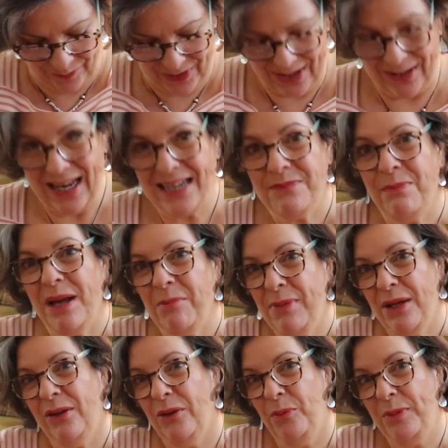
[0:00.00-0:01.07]
So that might
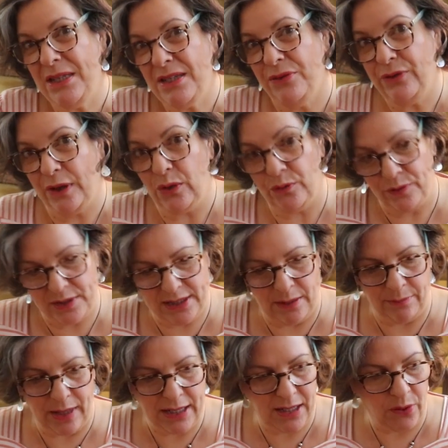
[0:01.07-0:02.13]
be a little bit difficult for
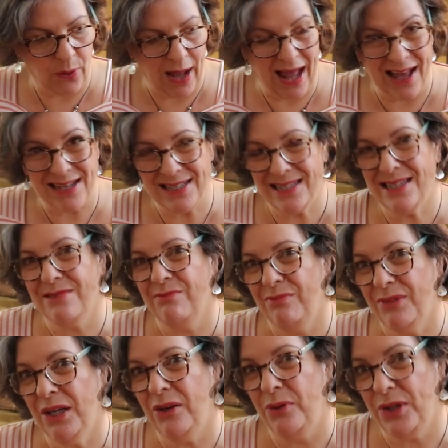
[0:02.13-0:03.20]
somebody who has,
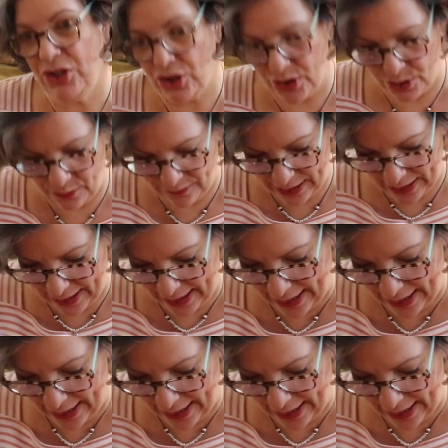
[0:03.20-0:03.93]
you know, issues with their